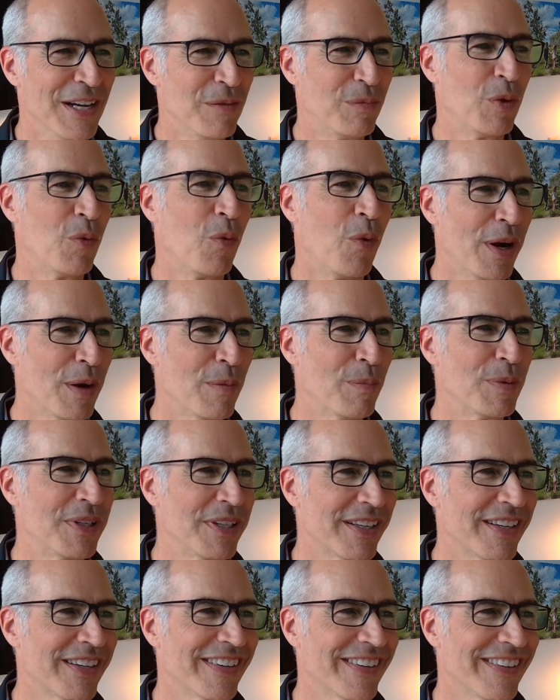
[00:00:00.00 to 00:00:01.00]
But one in
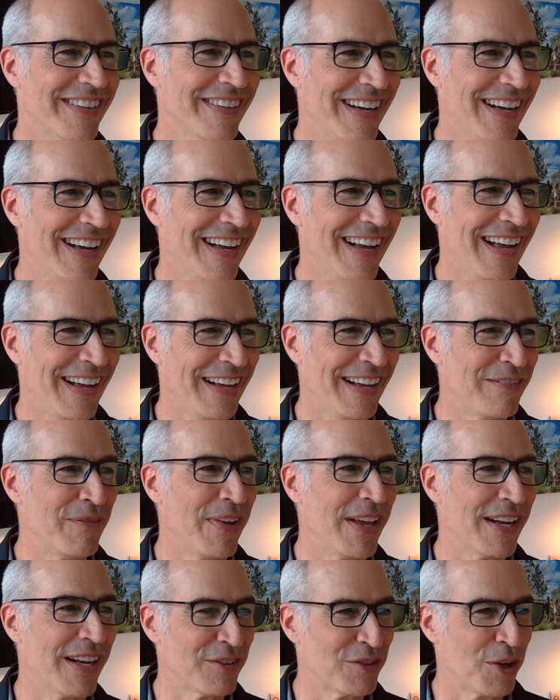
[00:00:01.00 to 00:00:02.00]
particular, I
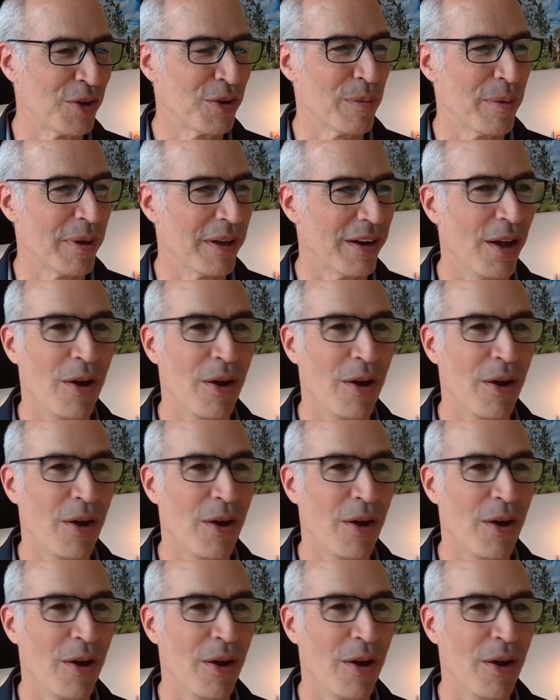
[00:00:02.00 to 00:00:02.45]
made a joke about,